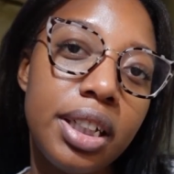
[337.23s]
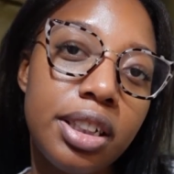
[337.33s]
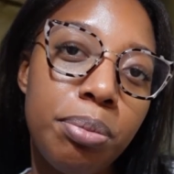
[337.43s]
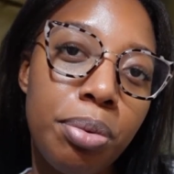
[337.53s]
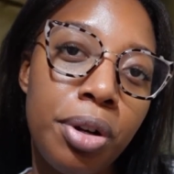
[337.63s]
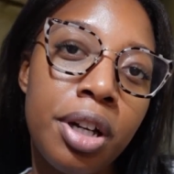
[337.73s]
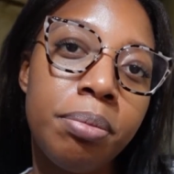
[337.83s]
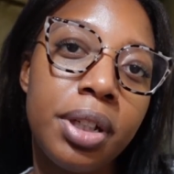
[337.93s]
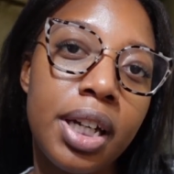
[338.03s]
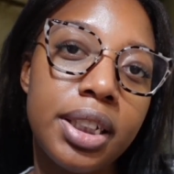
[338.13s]
is important
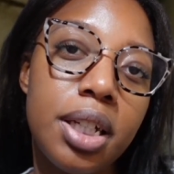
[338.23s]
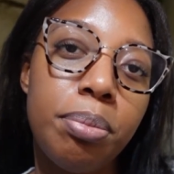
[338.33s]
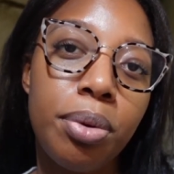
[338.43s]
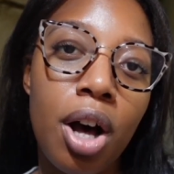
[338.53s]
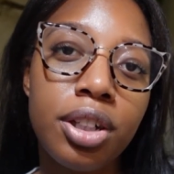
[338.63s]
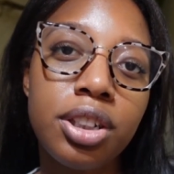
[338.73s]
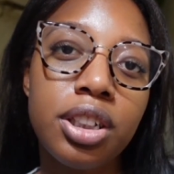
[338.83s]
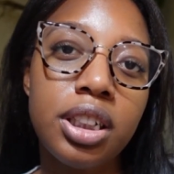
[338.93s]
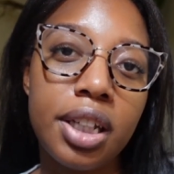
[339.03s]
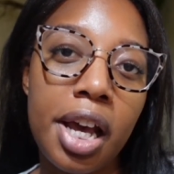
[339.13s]
because it blocks our
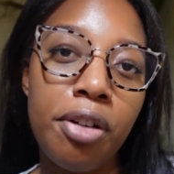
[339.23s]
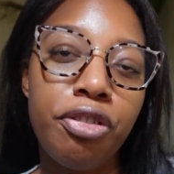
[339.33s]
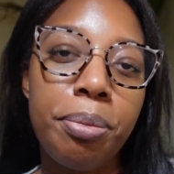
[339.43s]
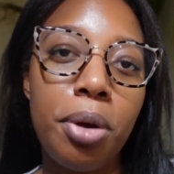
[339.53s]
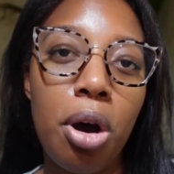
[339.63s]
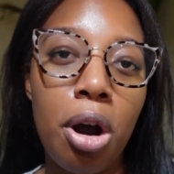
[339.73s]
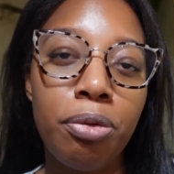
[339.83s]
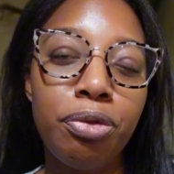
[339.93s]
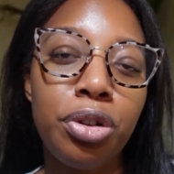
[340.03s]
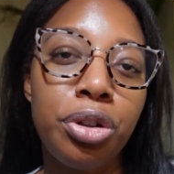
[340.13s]
skin from the
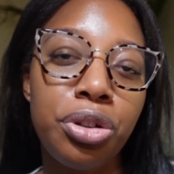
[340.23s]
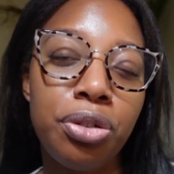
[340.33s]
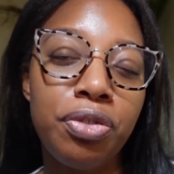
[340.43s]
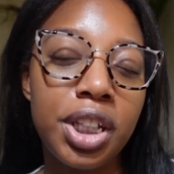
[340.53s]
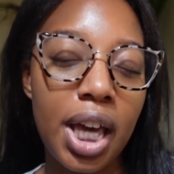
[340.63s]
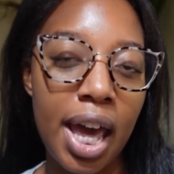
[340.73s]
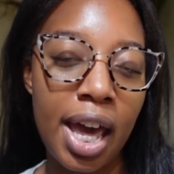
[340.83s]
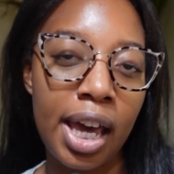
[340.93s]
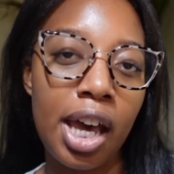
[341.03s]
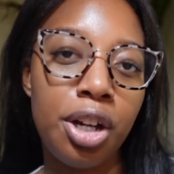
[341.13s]
harmful
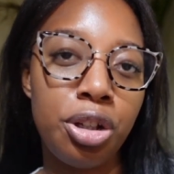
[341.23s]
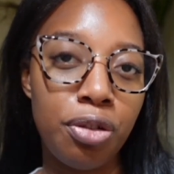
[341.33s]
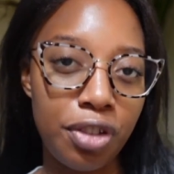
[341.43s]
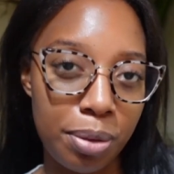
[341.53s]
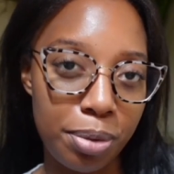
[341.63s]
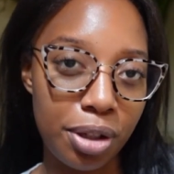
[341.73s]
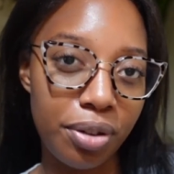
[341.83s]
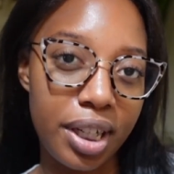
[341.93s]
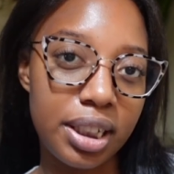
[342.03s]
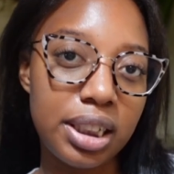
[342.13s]
UVA and UVB
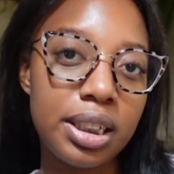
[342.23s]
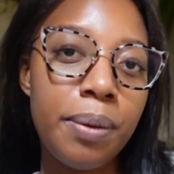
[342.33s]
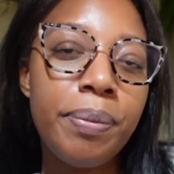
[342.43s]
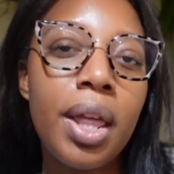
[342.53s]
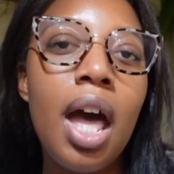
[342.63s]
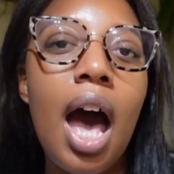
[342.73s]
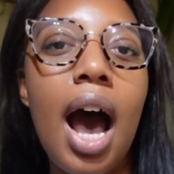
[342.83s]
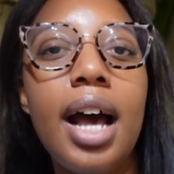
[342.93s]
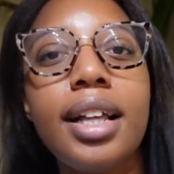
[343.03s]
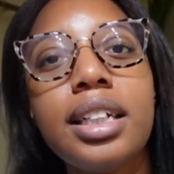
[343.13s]
rays.
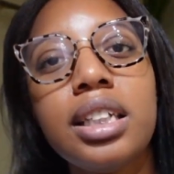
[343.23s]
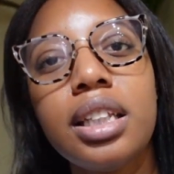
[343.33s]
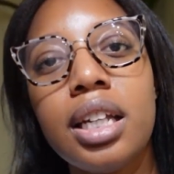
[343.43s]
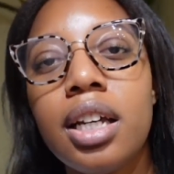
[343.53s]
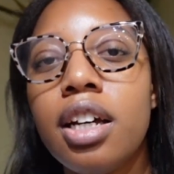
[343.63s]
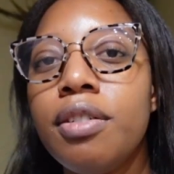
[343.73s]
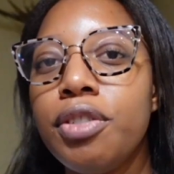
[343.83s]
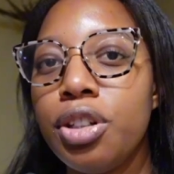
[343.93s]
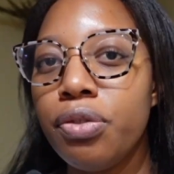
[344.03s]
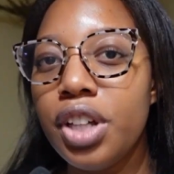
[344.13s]
I like to think of
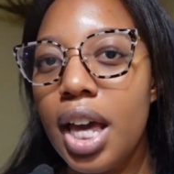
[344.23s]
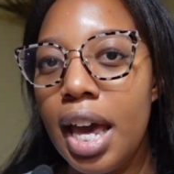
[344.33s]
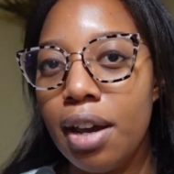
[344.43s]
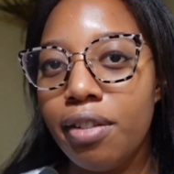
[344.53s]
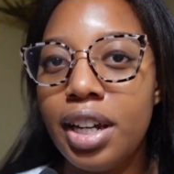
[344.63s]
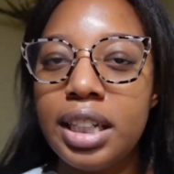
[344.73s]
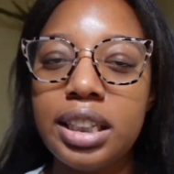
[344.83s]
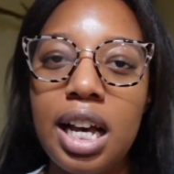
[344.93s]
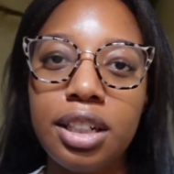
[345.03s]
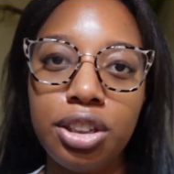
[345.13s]
UVA rays
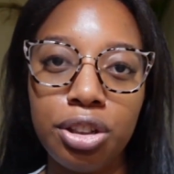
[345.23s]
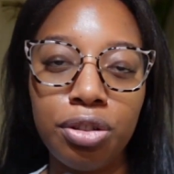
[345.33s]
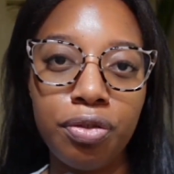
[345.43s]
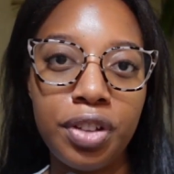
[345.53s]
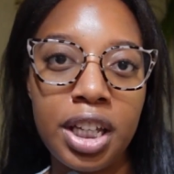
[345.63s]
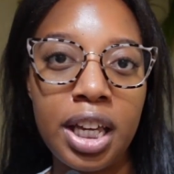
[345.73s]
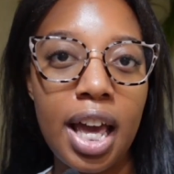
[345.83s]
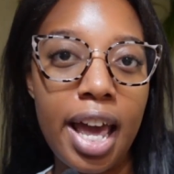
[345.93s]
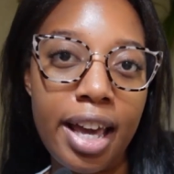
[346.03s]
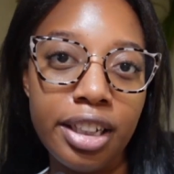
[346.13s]
as UV
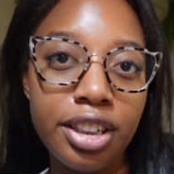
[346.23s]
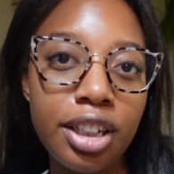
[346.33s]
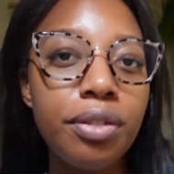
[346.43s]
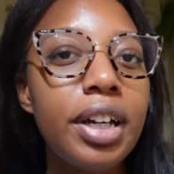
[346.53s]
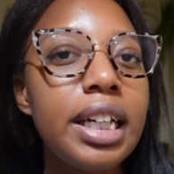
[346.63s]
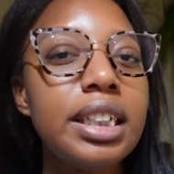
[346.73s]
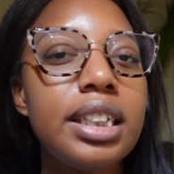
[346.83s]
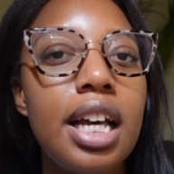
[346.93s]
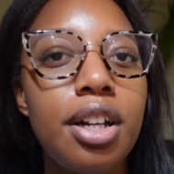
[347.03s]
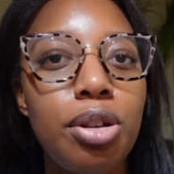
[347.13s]
aging rays
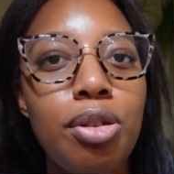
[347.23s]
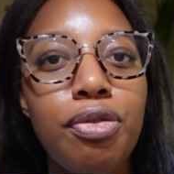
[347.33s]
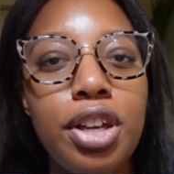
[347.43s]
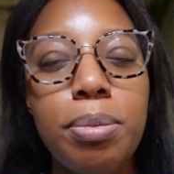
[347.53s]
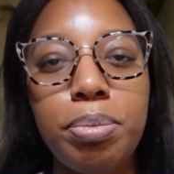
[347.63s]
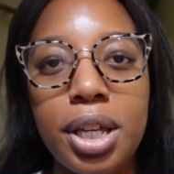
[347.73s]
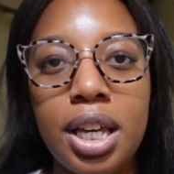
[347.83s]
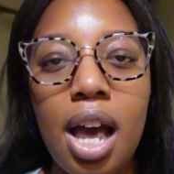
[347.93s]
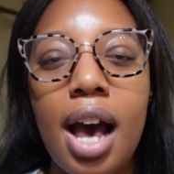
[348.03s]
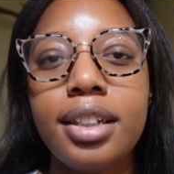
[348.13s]
and
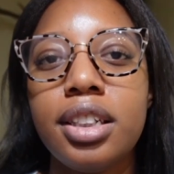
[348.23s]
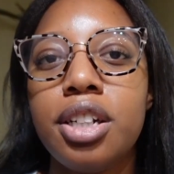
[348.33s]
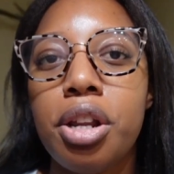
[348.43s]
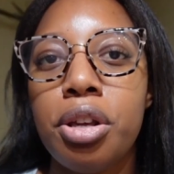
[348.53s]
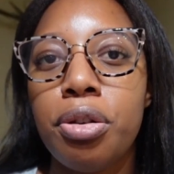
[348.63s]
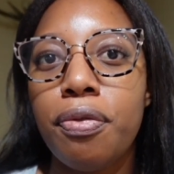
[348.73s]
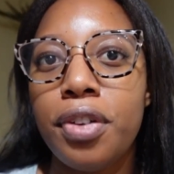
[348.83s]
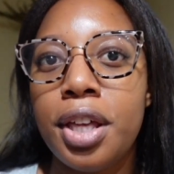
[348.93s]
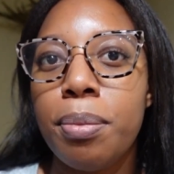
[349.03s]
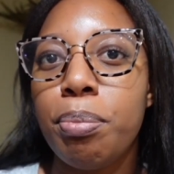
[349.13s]
UVB as in
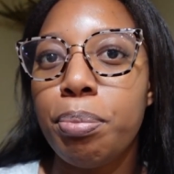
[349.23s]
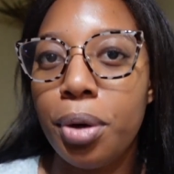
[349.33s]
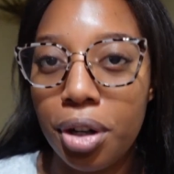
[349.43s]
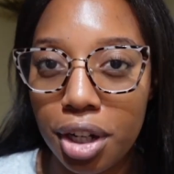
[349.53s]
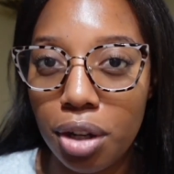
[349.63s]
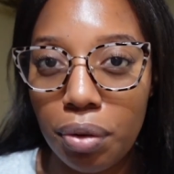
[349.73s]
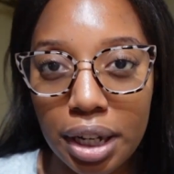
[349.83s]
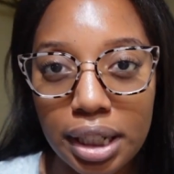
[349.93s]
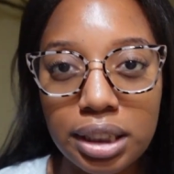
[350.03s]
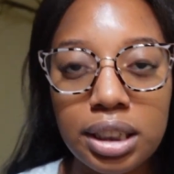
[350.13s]
UV burning
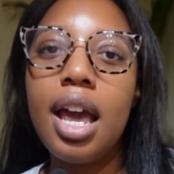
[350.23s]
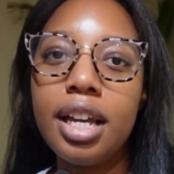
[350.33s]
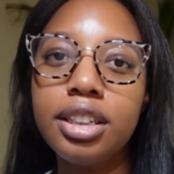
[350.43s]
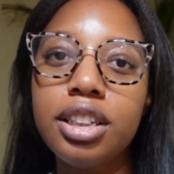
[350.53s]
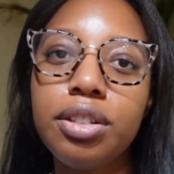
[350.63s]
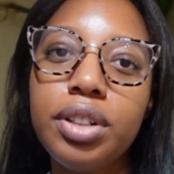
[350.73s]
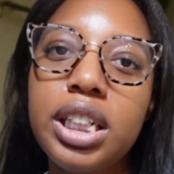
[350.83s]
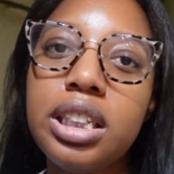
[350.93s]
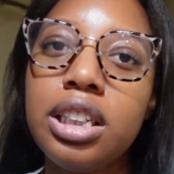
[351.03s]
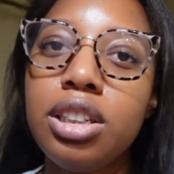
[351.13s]
rays. Aging
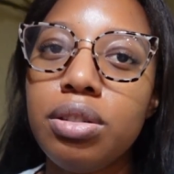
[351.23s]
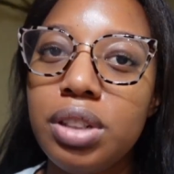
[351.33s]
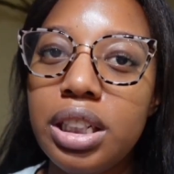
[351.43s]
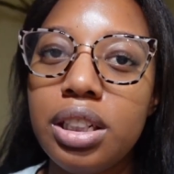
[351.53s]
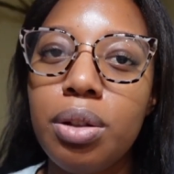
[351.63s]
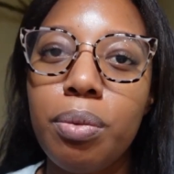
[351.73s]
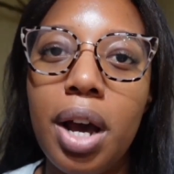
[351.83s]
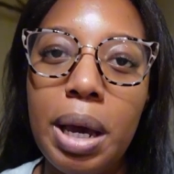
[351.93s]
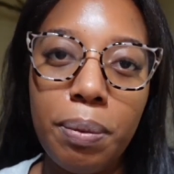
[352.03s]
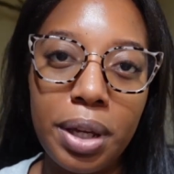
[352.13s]
rays is the reason
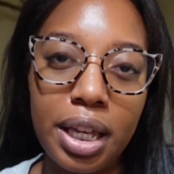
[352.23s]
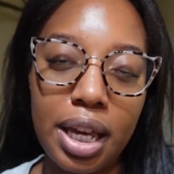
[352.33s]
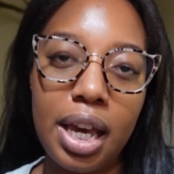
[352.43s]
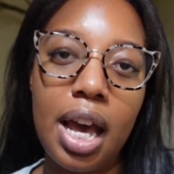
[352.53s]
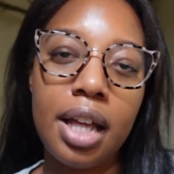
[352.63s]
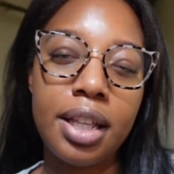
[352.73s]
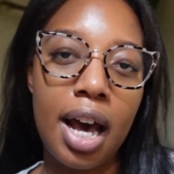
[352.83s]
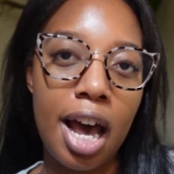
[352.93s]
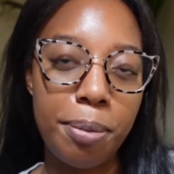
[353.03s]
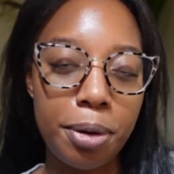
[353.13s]
why we get the
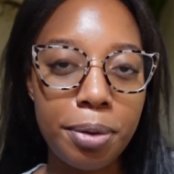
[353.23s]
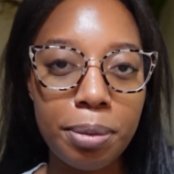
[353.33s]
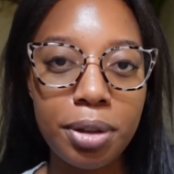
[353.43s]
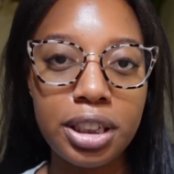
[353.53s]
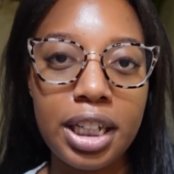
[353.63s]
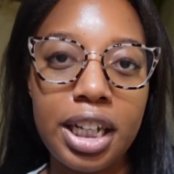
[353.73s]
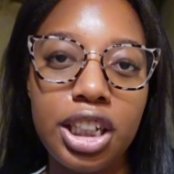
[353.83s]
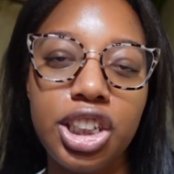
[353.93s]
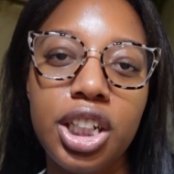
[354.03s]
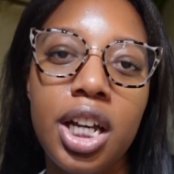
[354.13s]

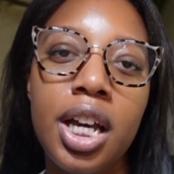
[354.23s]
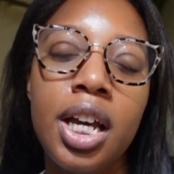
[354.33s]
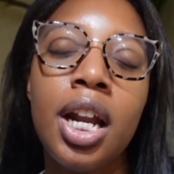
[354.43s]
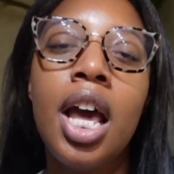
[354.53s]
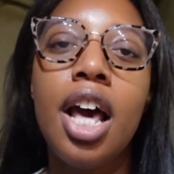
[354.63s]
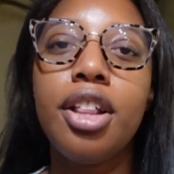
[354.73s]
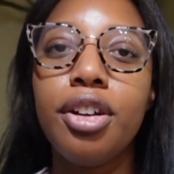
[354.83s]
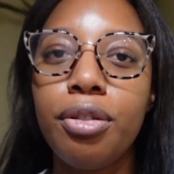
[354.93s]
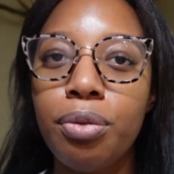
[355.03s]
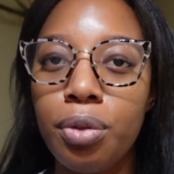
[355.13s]
hyperpigmentation,
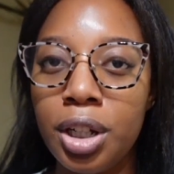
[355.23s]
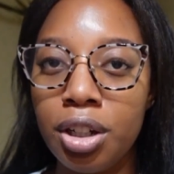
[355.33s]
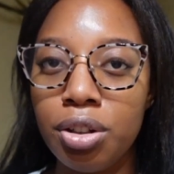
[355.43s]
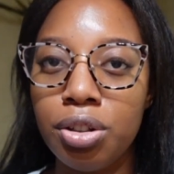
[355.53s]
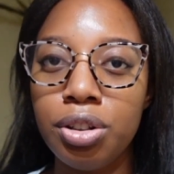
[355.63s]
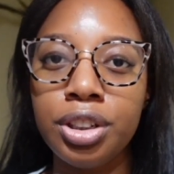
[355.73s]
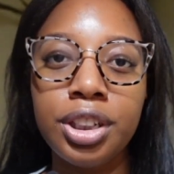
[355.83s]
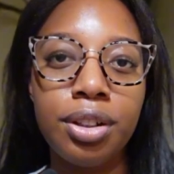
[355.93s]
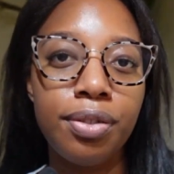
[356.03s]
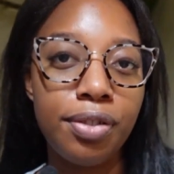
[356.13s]
the wrinkles,
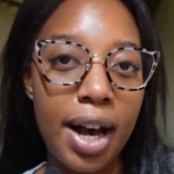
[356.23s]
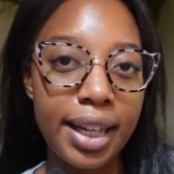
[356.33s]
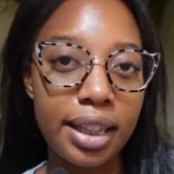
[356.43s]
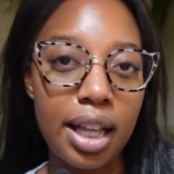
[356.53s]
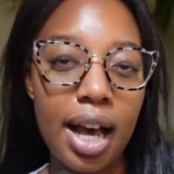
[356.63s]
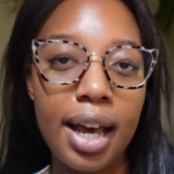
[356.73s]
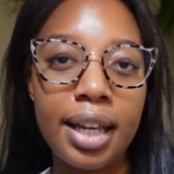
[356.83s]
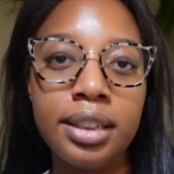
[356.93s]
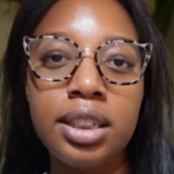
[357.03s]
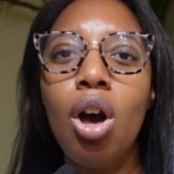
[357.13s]
the fine
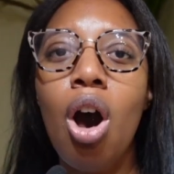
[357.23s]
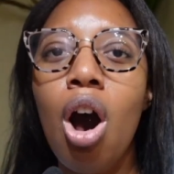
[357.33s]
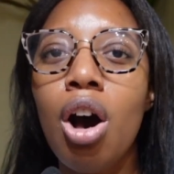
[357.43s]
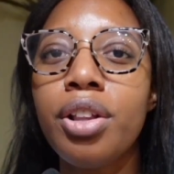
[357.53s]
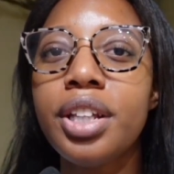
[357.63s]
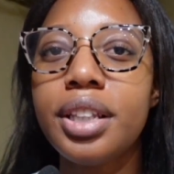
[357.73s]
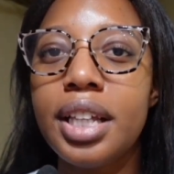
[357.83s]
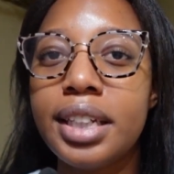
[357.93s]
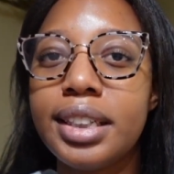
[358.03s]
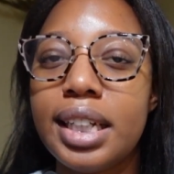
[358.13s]
lines, all the
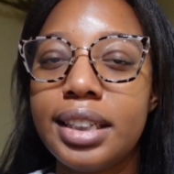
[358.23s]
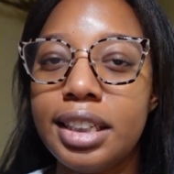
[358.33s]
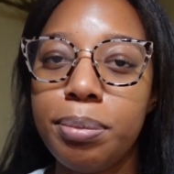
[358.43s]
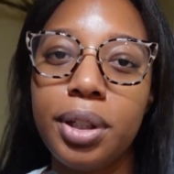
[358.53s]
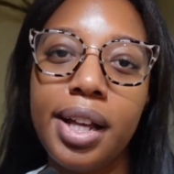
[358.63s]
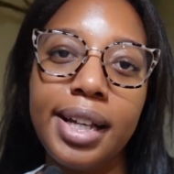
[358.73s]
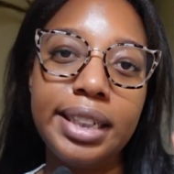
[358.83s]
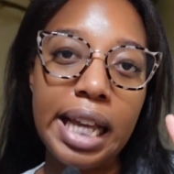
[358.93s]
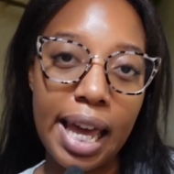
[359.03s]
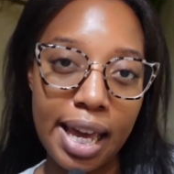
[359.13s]
things that
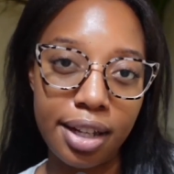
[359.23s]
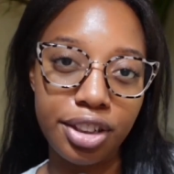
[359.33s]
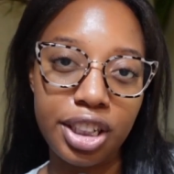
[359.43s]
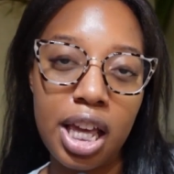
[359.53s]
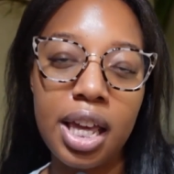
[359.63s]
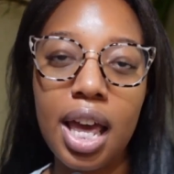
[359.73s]
symbolize aging